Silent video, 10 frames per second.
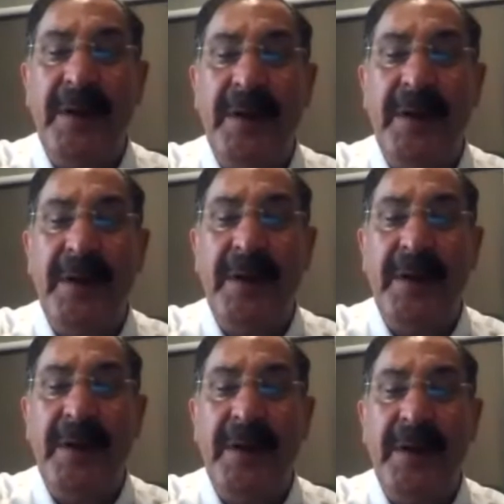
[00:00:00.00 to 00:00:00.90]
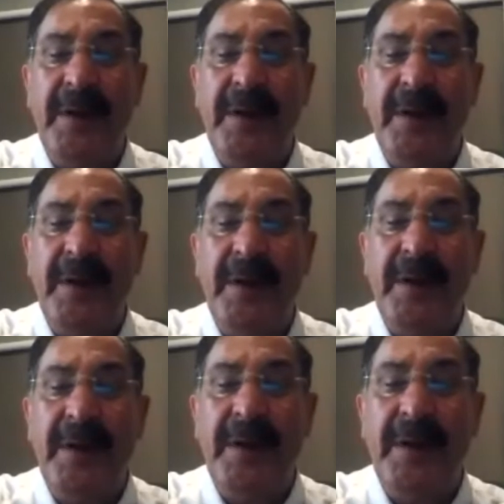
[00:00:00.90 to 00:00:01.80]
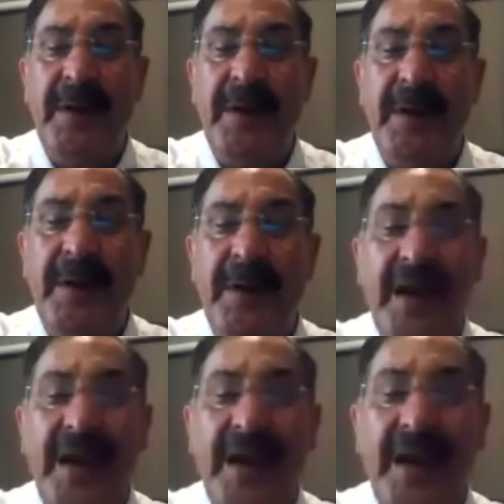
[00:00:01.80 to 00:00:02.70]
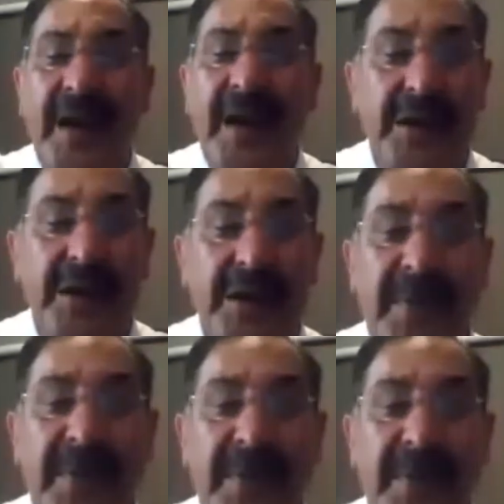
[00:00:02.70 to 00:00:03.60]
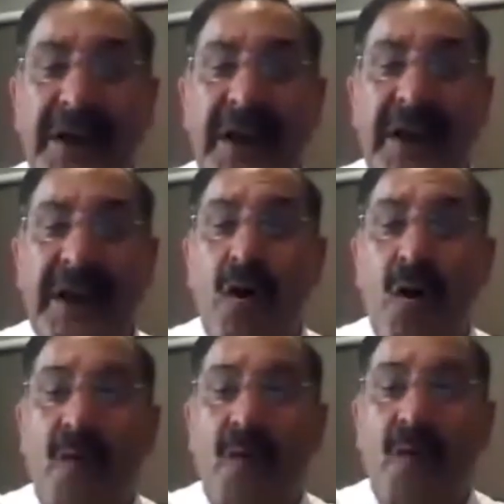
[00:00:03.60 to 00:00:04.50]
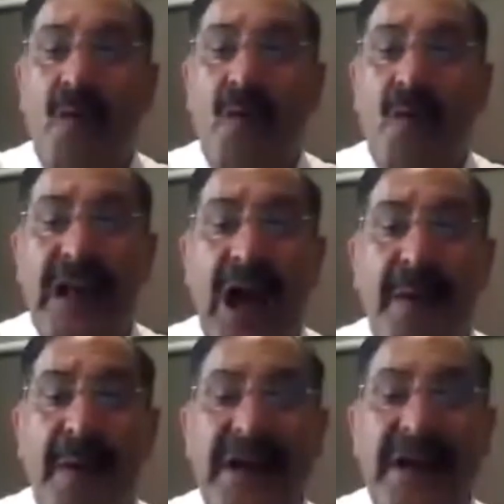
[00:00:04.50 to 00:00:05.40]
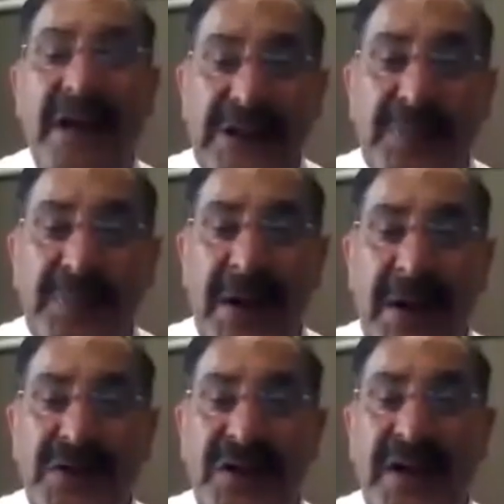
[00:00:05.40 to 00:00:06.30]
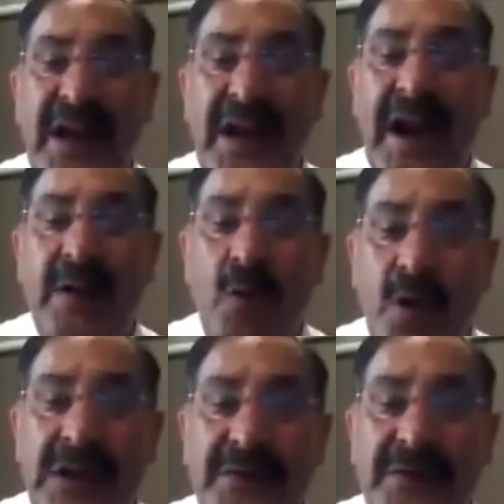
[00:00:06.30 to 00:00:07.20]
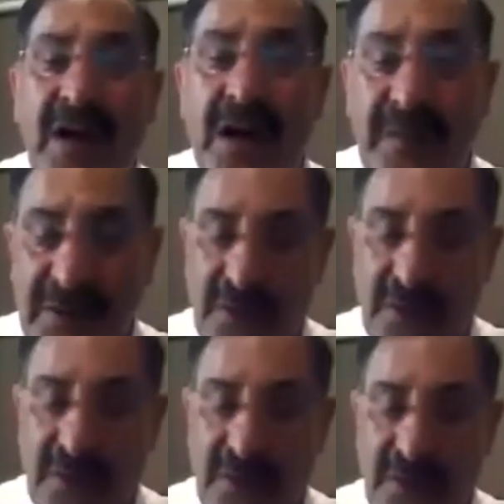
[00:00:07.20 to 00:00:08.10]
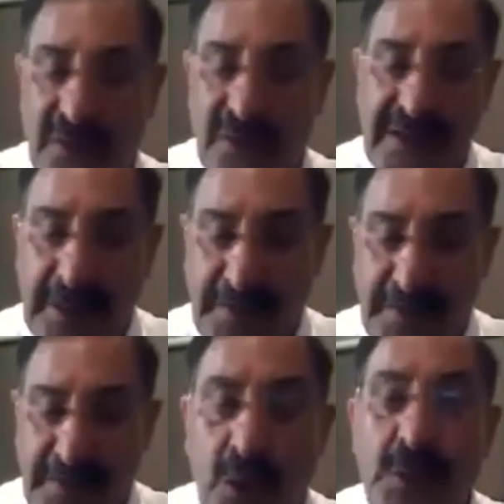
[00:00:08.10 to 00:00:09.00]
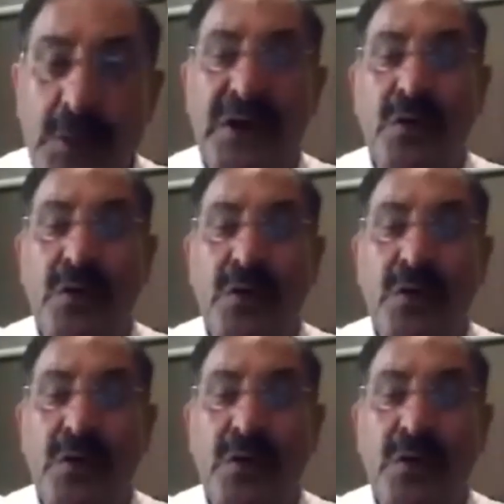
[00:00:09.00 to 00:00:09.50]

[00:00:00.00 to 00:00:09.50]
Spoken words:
with placebo on carotid intimal thickening, carotid intimal medial thickening over 2 years among asymptomatic patients at low risk for cardiovascular disease. That means those patients who